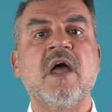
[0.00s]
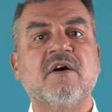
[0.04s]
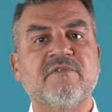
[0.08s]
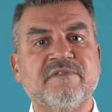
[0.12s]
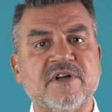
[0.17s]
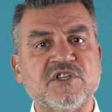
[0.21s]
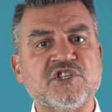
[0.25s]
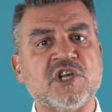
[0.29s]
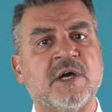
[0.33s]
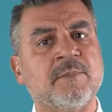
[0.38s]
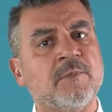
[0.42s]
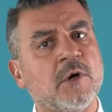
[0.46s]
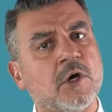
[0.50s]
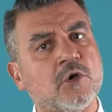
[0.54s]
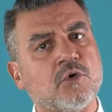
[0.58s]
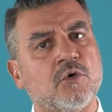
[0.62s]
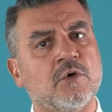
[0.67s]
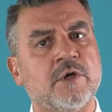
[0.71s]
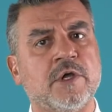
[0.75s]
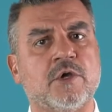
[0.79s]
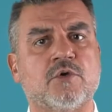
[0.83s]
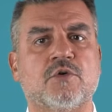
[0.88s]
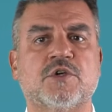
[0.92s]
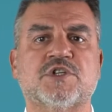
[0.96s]
Let us make a
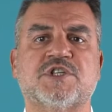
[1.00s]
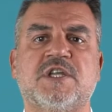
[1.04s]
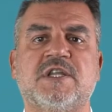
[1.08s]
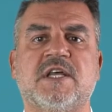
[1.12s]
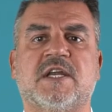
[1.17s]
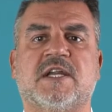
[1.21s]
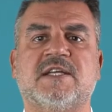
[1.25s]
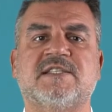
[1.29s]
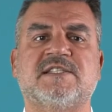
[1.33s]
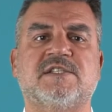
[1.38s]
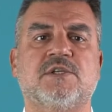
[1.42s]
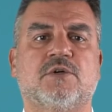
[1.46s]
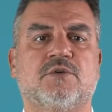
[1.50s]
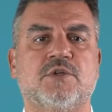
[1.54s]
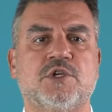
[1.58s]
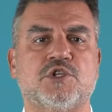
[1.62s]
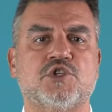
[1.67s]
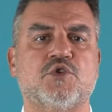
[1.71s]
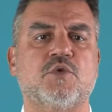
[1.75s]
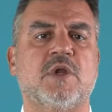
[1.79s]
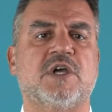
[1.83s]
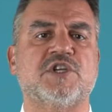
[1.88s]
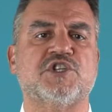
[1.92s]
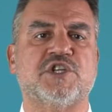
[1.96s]
few considerations
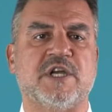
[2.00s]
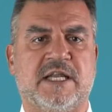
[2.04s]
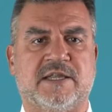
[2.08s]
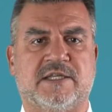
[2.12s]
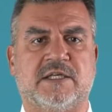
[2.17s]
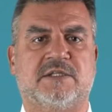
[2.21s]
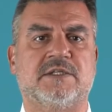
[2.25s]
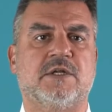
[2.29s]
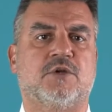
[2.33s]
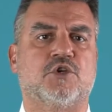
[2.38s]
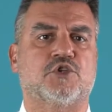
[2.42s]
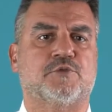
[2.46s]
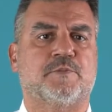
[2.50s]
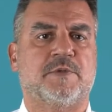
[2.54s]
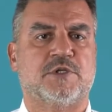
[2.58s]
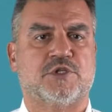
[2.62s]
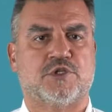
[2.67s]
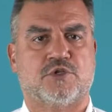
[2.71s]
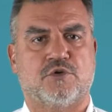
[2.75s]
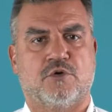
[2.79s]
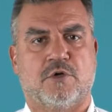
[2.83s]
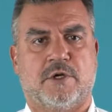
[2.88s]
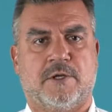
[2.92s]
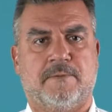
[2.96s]
on the choice of
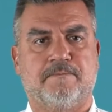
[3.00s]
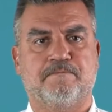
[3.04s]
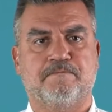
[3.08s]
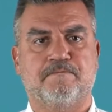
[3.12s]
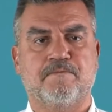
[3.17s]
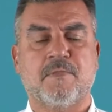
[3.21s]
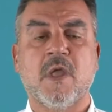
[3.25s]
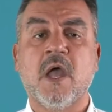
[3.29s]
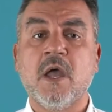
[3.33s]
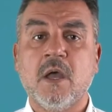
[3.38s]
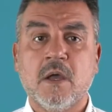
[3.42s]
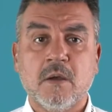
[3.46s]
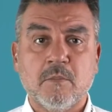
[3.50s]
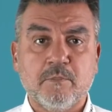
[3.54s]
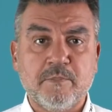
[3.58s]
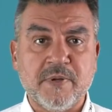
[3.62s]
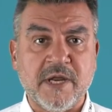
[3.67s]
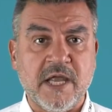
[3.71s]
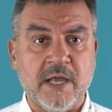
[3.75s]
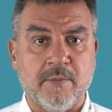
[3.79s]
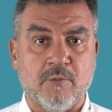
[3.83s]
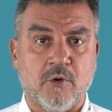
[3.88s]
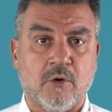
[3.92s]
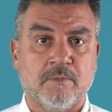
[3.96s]
thickness.
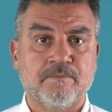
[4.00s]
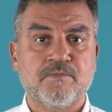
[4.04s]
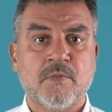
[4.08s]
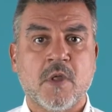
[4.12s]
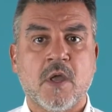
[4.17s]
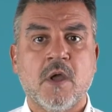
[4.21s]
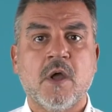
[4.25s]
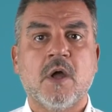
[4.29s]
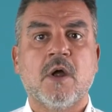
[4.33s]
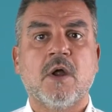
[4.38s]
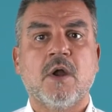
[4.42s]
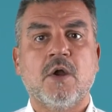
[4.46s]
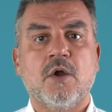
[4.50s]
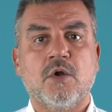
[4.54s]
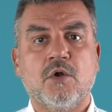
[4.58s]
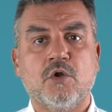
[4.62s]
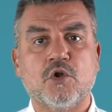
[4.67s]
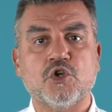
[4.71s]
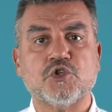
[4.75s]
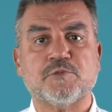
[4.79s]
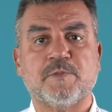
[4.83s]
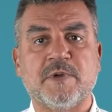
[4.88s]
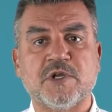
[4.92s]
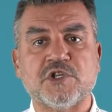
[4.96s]
Firstly, the
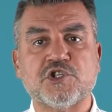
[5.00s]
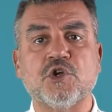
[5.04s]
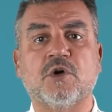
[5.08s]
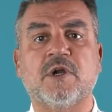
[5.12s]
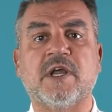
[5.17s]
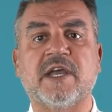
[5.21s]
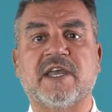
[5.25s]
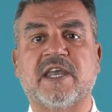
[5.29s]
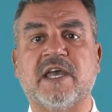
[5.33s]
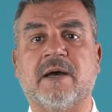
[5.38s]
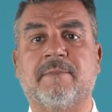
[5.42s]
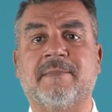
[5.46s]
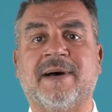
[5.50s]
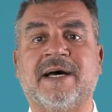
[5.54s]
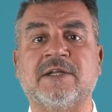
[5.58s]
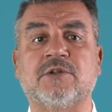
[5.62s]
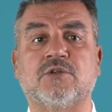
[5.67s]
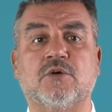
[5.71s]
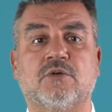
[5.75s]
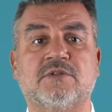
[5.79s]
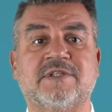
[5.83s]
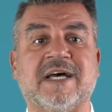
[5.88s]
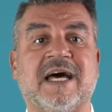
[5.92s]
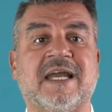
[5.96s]
thickness called by the
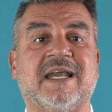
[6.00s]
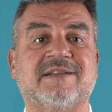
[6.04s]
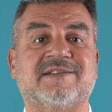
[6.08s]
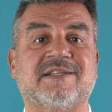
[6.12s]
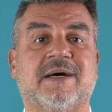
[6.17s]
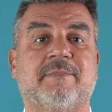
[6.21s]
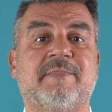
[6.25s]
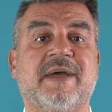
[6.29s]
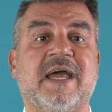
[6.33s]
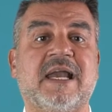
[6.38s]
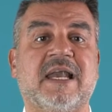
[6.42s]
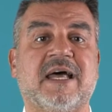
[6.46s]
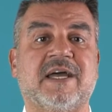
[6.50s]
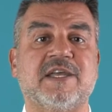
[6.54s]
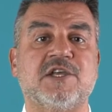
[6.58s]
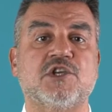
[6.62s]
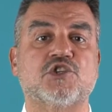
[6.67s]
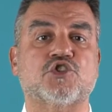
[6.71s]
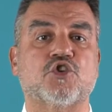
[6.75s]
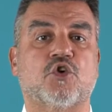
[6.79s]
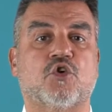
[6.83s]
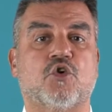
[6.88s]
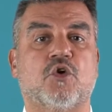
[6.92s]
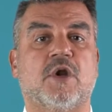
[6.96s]
ISO table with the
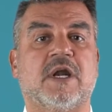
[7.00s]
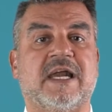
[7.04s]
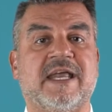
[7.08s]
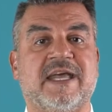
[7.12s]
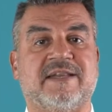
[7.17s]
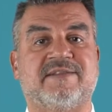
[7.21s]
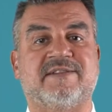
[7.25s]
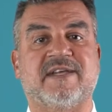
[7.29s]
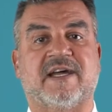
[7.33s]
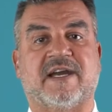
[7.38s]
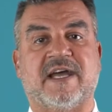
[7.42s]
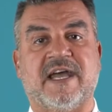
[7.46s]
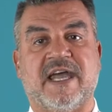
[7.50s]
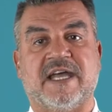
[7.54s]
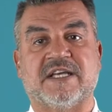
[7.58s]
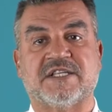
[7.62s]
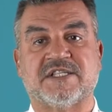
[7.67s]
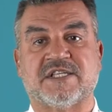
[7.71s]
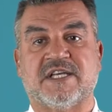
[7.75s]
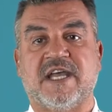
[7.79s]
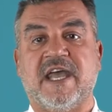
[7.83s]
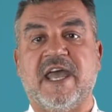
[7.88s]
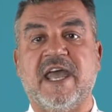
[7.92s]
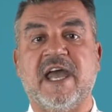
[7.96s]
letter S is a
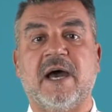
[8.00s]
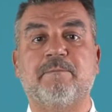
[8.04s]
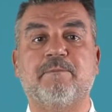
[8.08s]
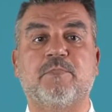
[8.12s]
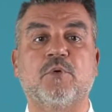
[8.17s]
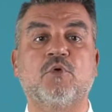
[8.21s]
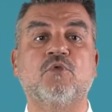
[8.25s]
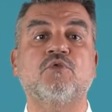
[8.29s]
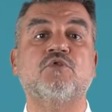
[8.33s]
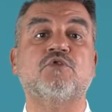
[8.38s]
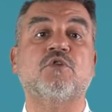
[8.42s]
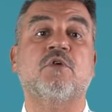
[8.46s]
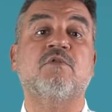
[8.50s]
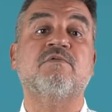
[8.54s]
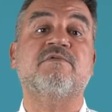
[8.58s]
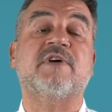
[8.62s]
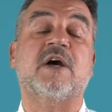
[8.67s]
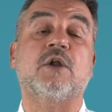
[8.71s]
standard value.